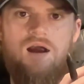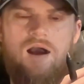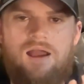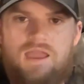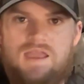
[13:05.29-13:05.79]

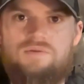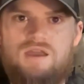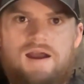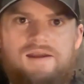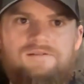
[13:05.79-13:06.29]

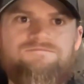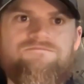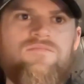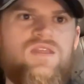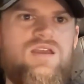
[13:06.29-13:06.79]
API
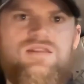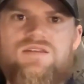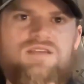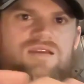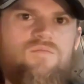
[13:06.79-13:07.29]
in the
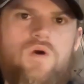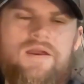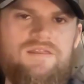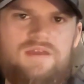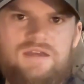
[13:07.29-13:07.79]
same
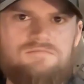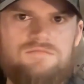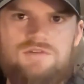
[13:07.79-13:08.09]
way that